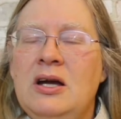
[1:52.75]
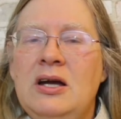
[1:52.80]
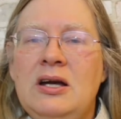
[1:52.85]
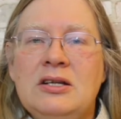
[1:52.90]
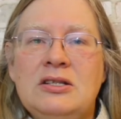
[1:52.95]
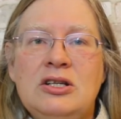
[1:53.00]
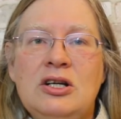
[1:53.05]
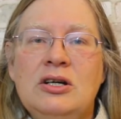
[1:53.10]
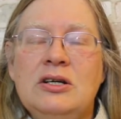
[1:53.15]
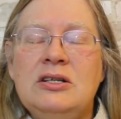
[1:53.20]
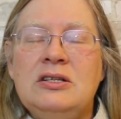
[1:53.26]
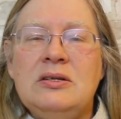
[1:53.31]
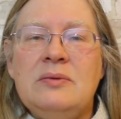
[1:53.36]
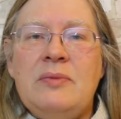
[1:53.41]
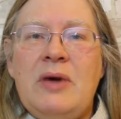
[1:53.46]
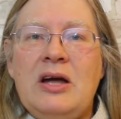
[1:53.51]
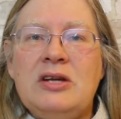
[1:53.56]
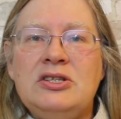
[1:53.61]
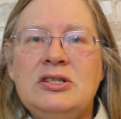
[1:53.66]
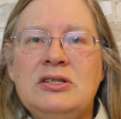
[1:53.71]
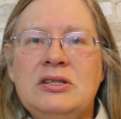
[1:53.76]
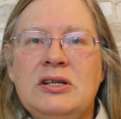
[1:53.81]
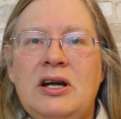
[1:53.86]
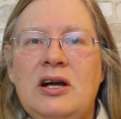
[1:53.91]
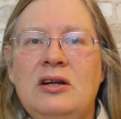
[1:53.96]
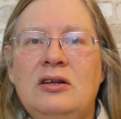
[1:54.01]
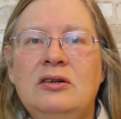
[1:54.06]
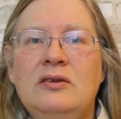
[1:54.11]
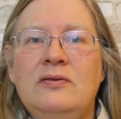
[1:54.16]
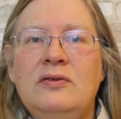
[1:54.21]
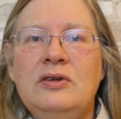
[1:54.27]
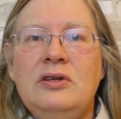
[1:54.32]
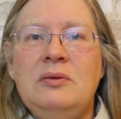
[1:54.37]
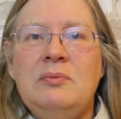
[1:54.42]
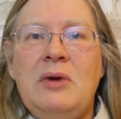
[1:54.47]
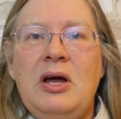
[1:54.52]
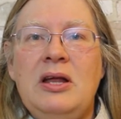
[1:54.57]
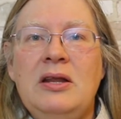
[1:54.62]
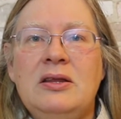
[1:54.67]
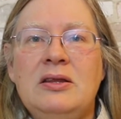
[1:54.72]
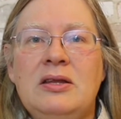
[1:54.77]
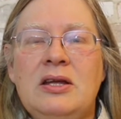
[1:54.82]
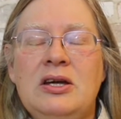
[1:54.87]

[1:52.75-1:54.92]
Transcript: As long as it matches the color for the month,